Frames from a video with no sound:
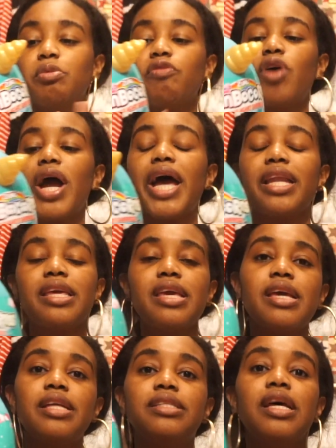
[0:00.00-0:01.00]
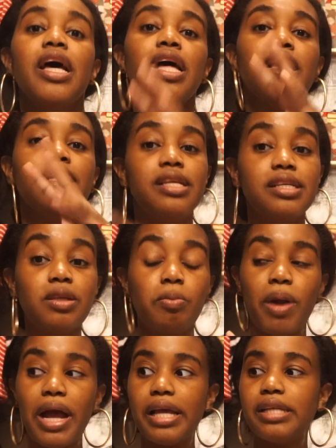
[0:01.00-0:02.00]
Before I had kids, these
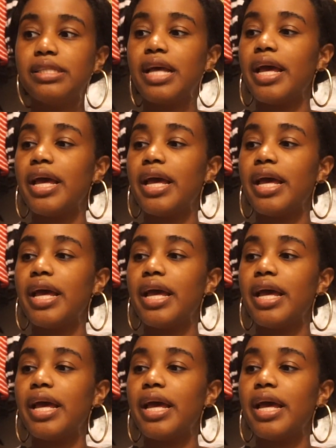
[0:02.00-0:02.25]
surprise